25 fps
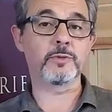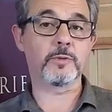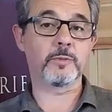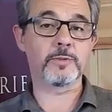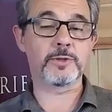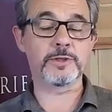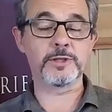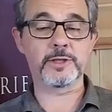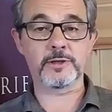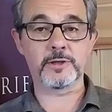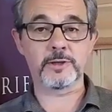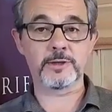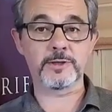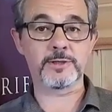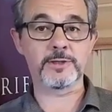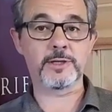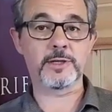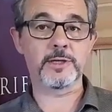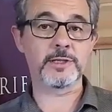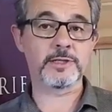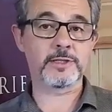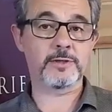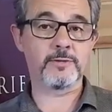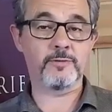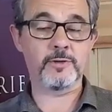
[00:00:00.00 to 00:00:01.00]
to a particular
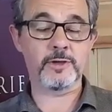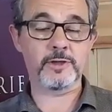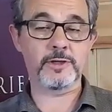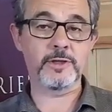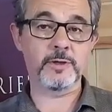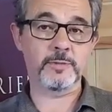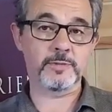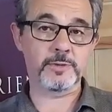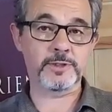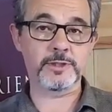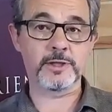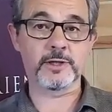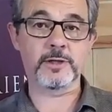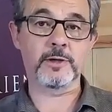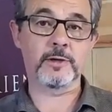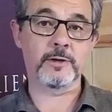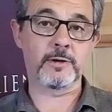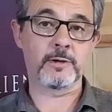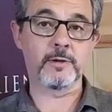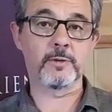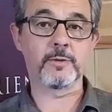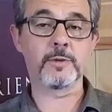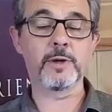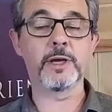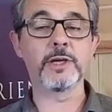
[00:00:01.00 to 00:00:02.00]
size to fit in a
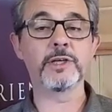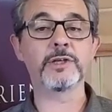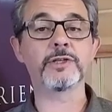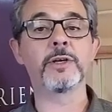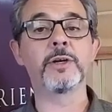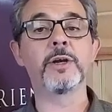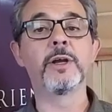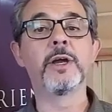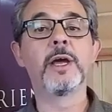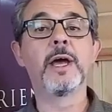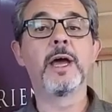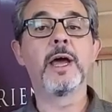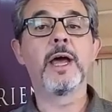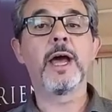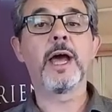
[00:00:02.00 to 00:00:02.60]
particular location